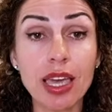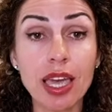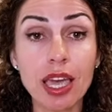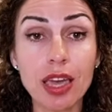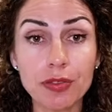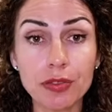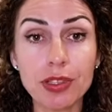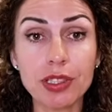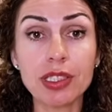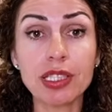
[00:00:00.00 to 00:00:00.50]

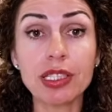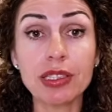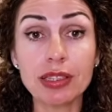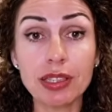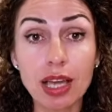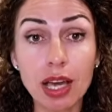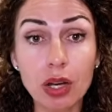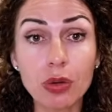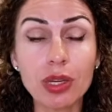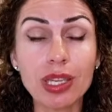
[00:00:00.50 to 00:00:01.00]
everything
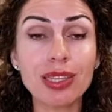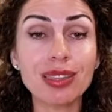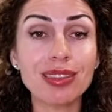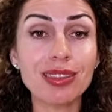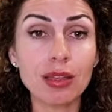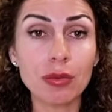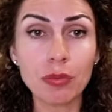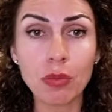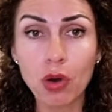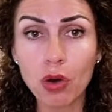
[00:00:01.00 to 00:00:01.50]
now in
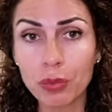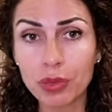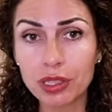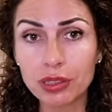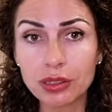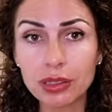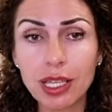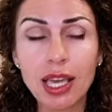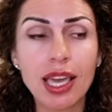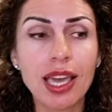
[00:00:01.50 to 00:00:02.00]
the moment